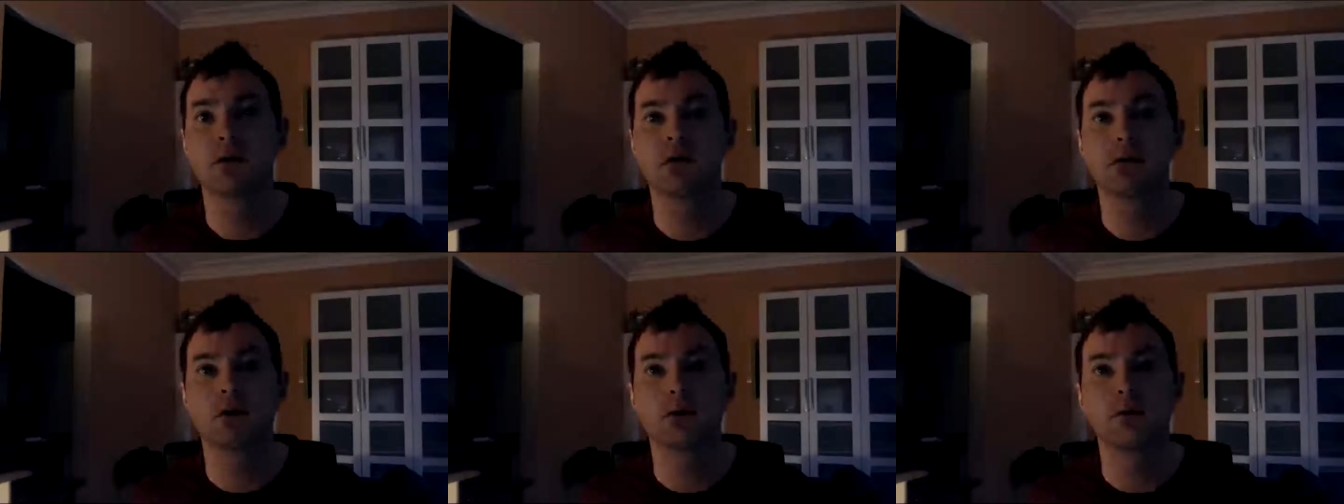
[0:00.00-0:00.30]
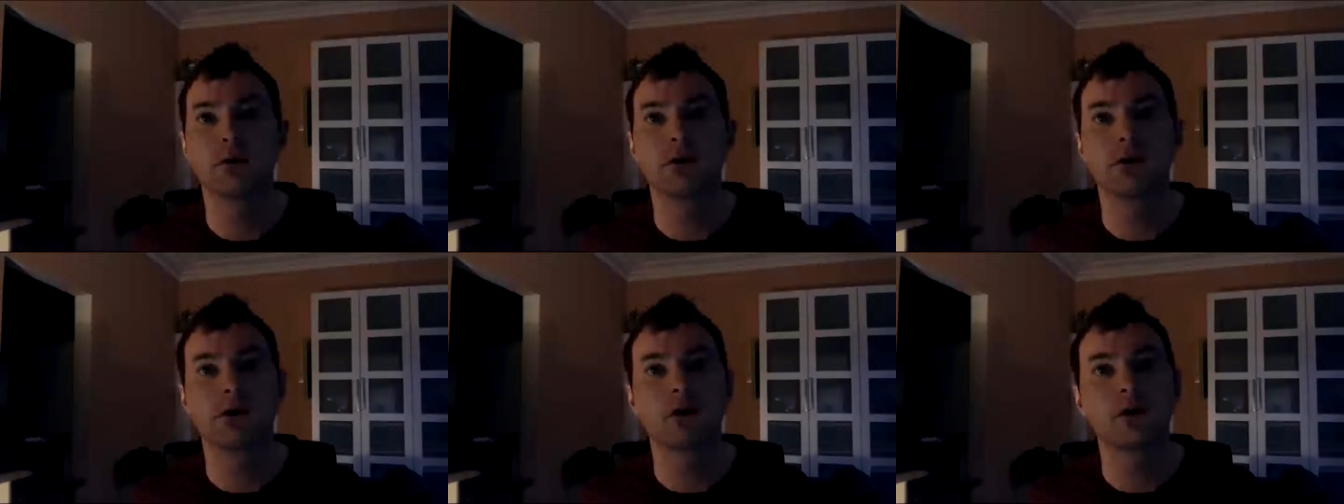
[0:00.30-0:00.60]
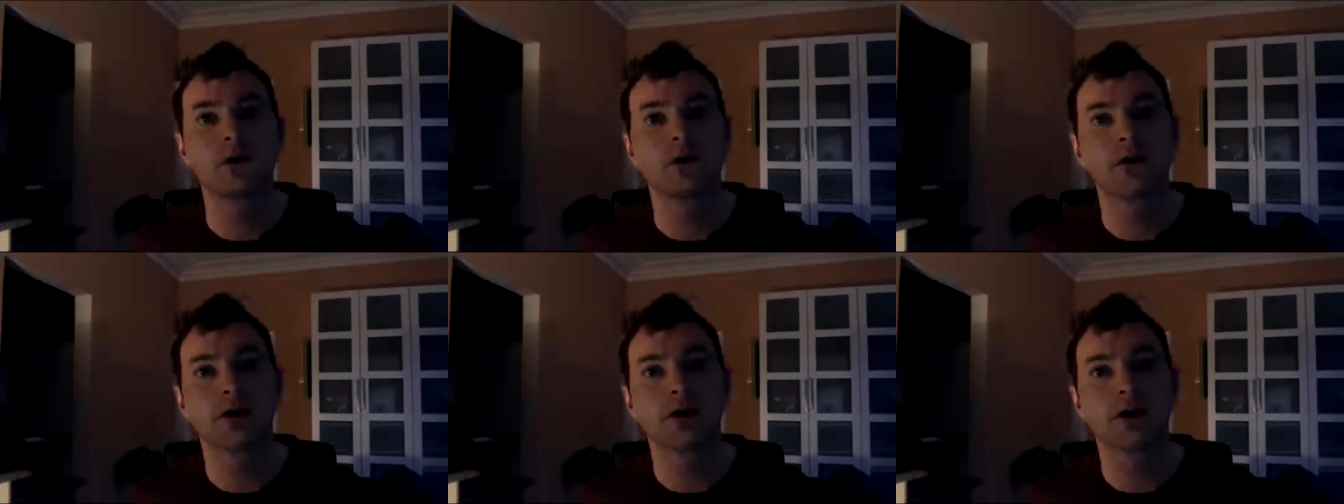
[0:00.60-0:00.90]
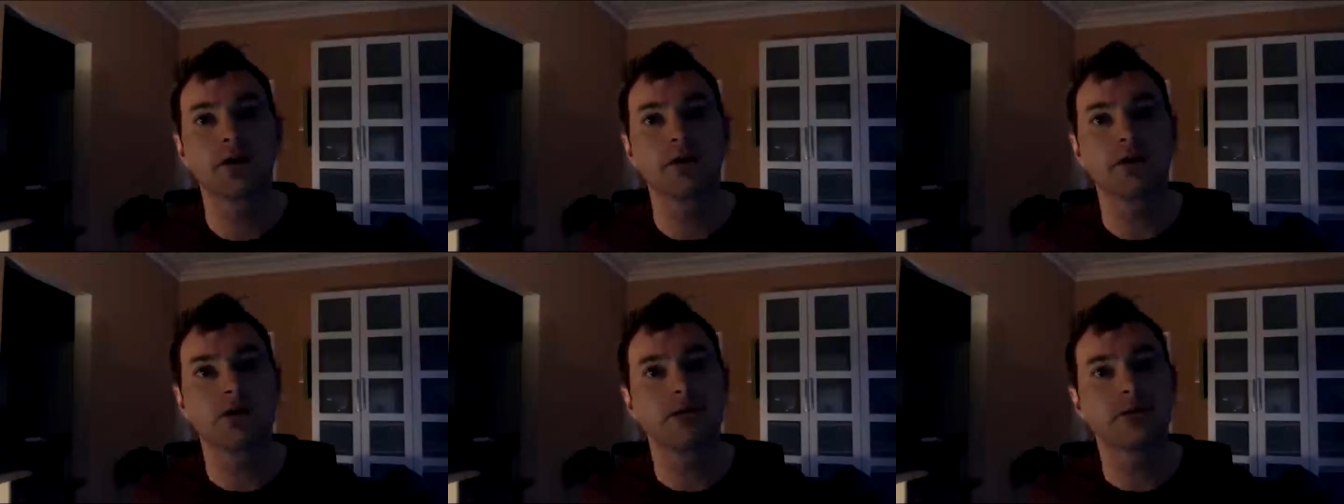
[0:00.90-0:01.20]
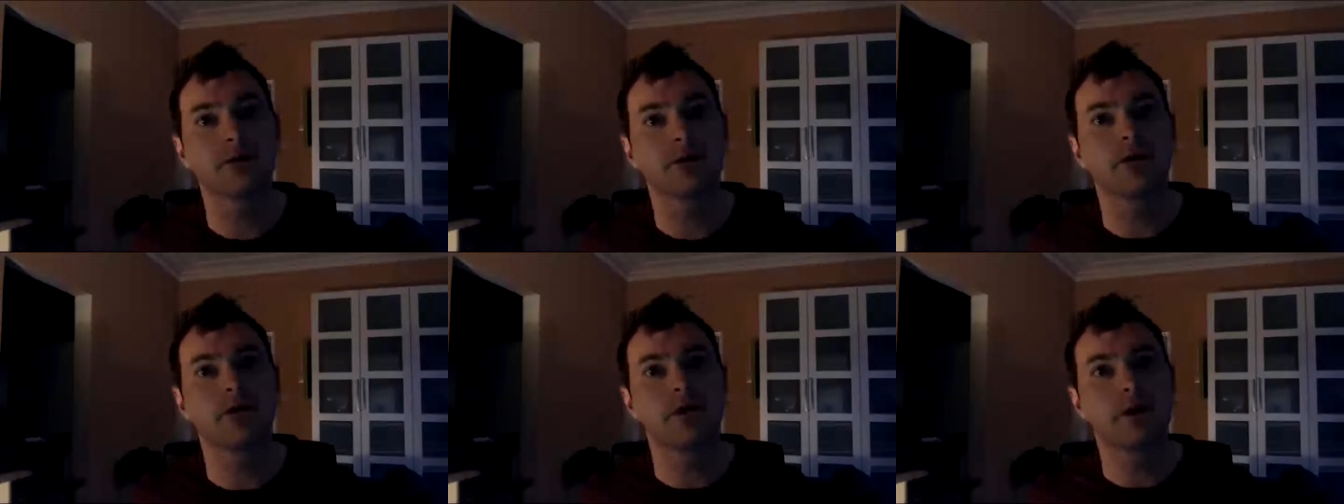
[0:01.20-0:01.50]
with Odegaard up
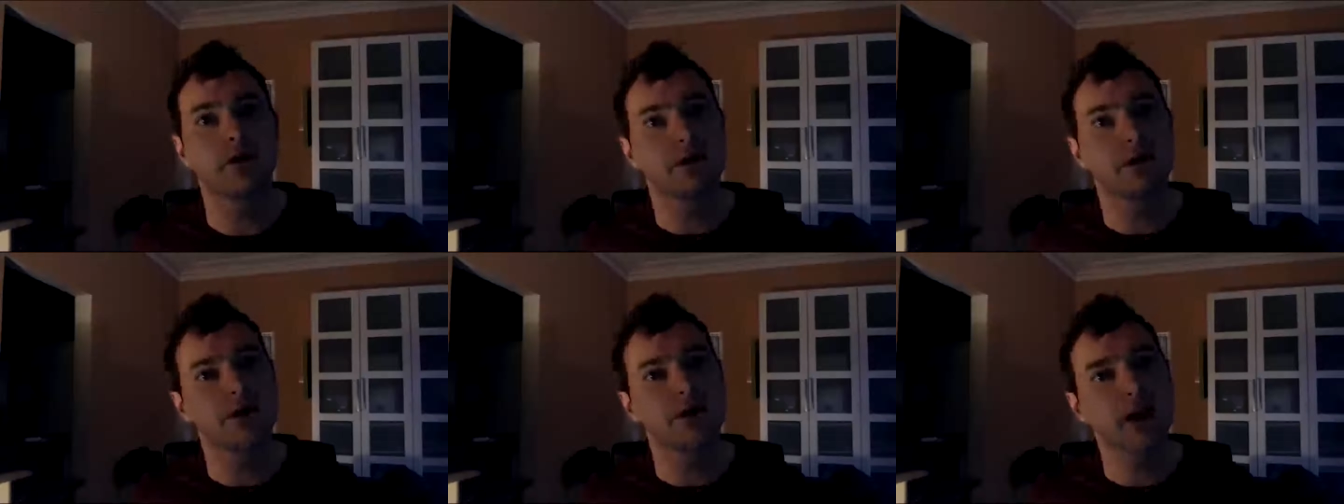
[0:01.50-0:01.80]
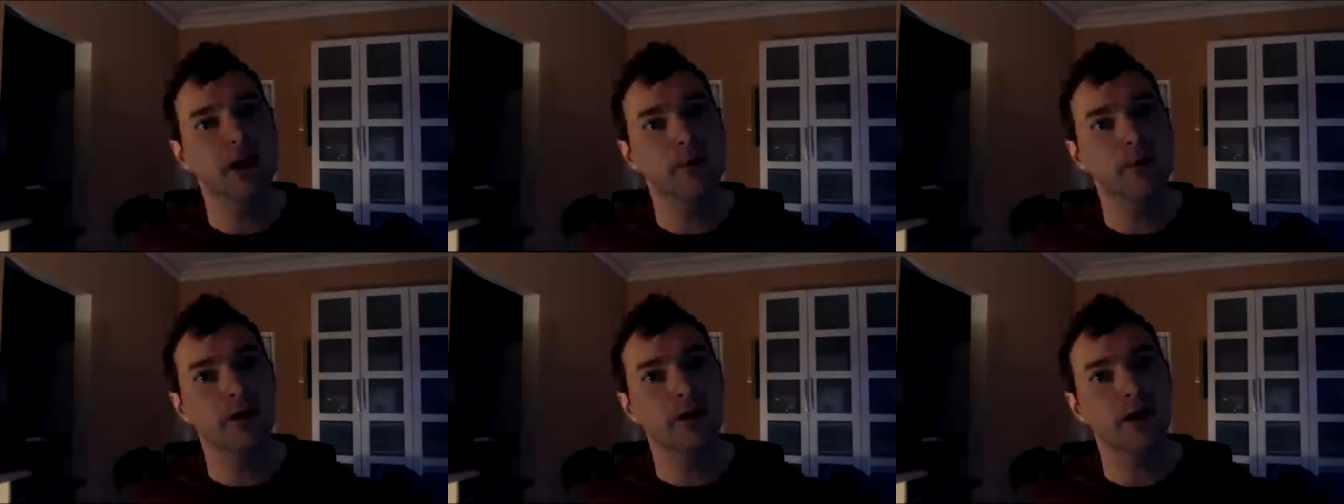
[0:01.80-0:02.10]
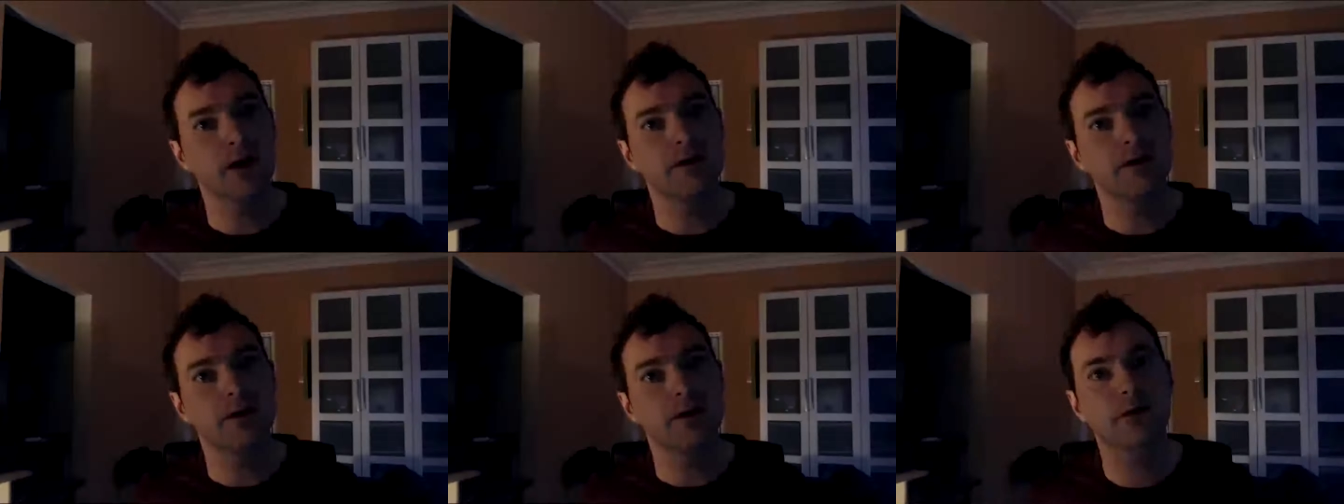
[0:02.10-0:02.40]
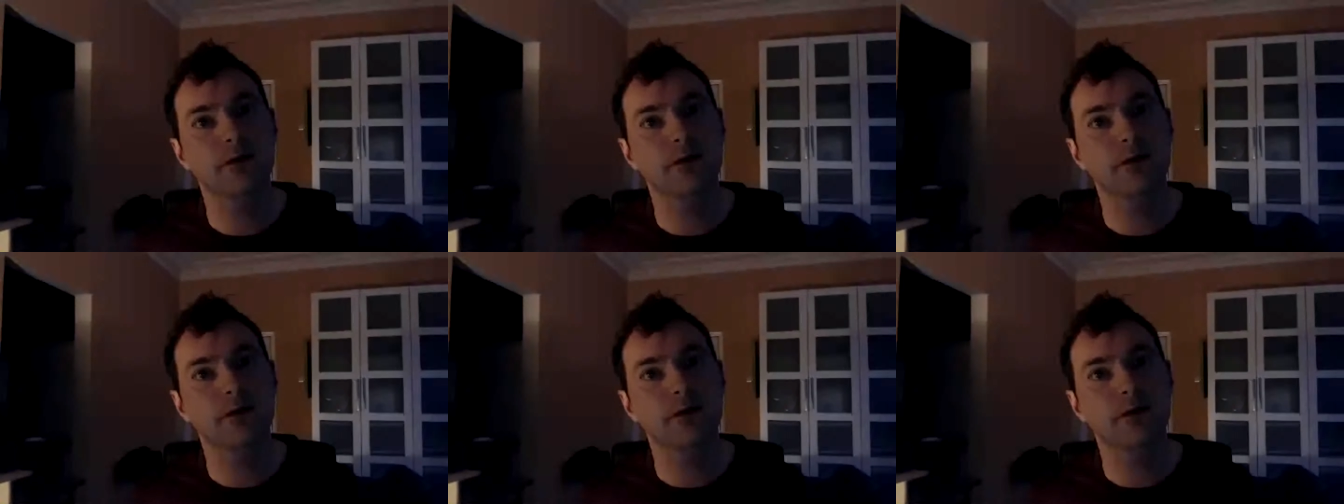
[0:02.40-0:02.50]
front in the game against